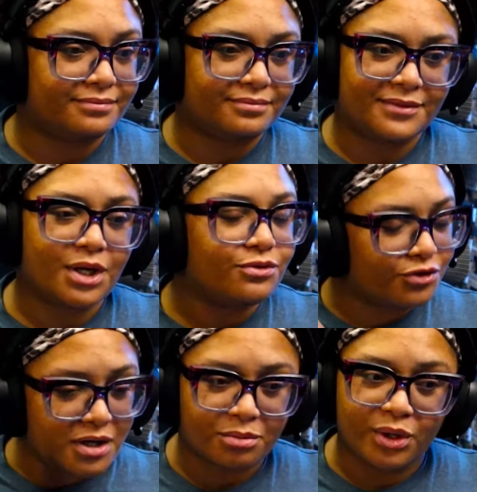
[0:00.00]

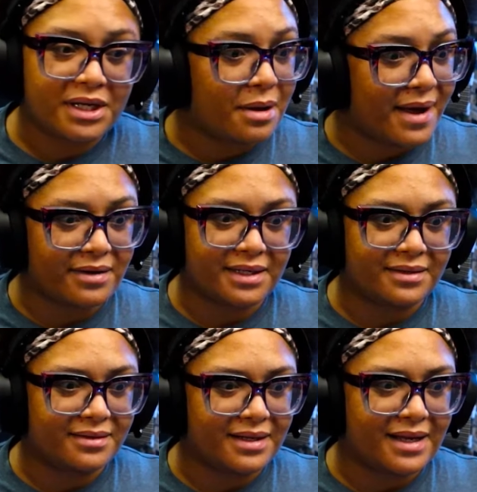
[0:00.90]
confront Marina about it,
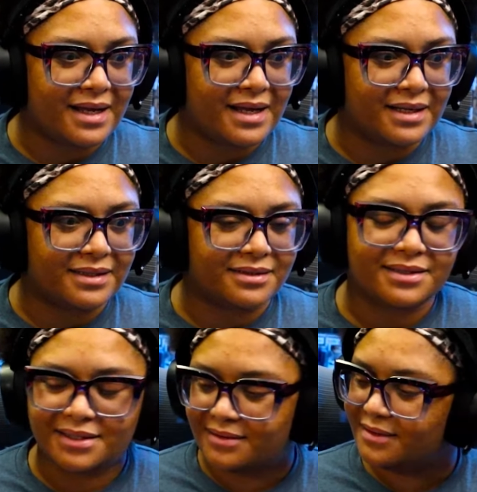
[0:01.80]
and
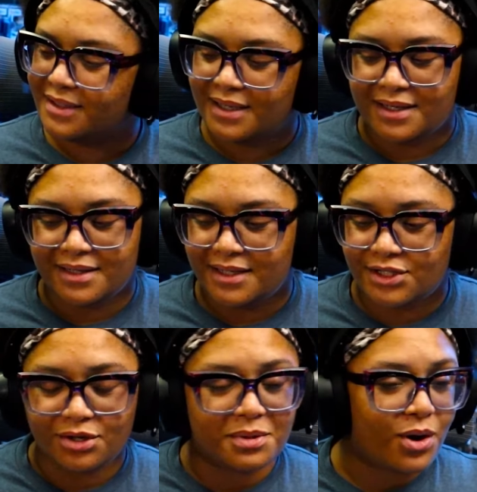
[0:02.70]
this is
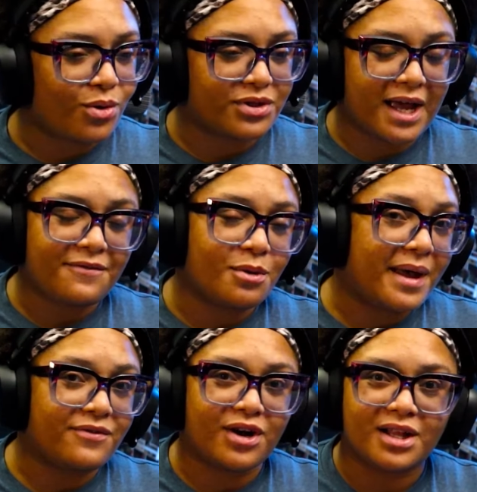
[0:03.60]
gonna be a whole thing. I feel bad
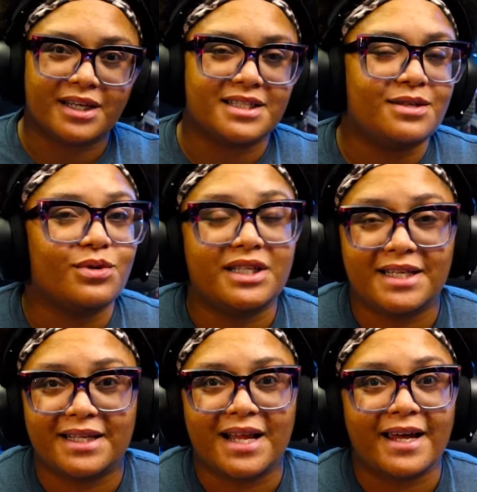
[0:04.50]
for Colin because he really
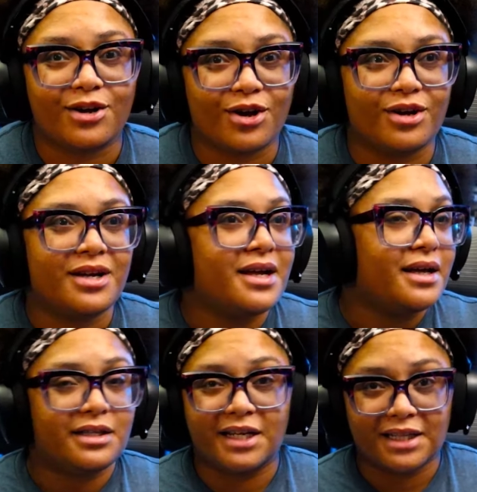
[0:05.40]
did like her.
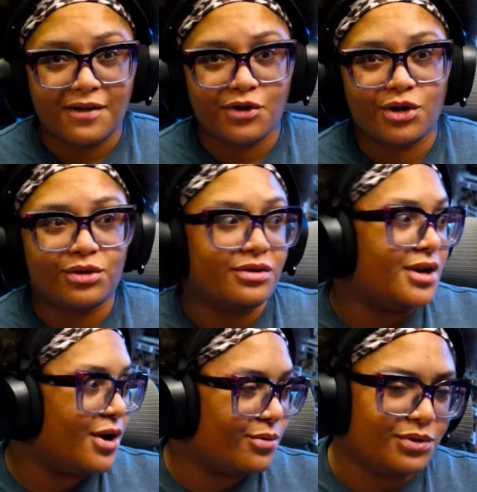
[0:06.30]
Did he love her?
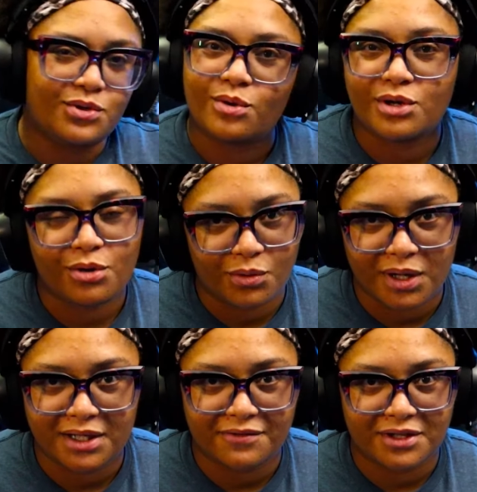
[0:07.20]
No, you don't know her well
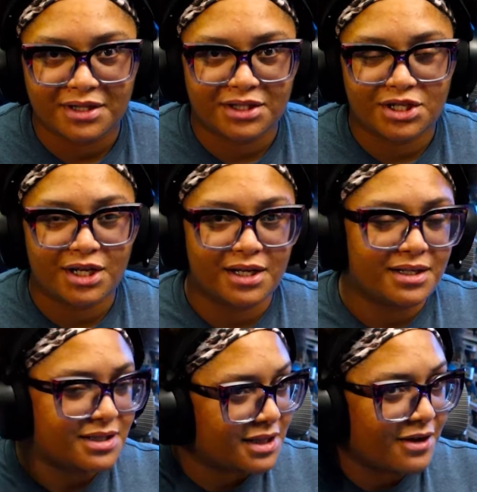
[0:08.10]
enough to
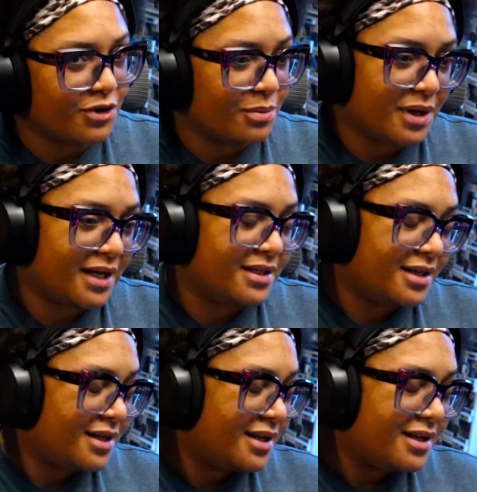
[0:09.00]
love her, but
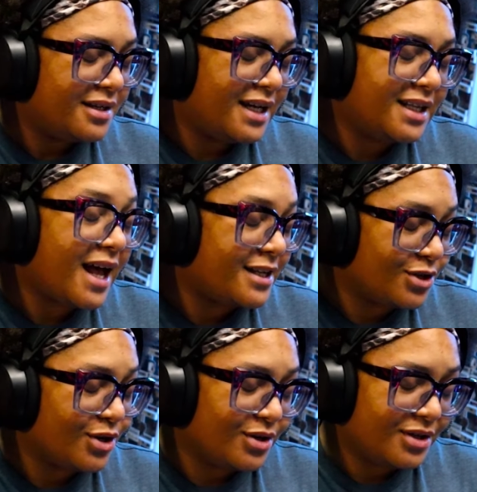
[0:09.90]
he liked
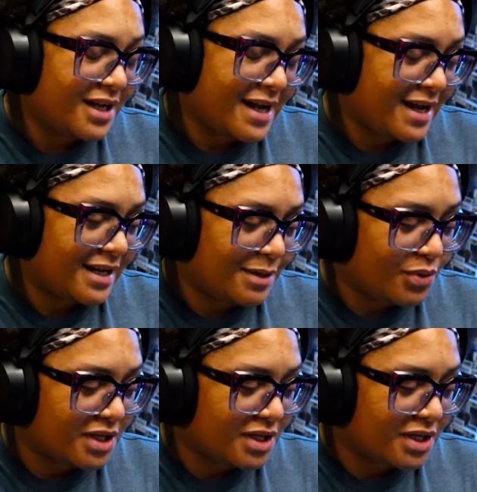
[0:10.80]
her and he put his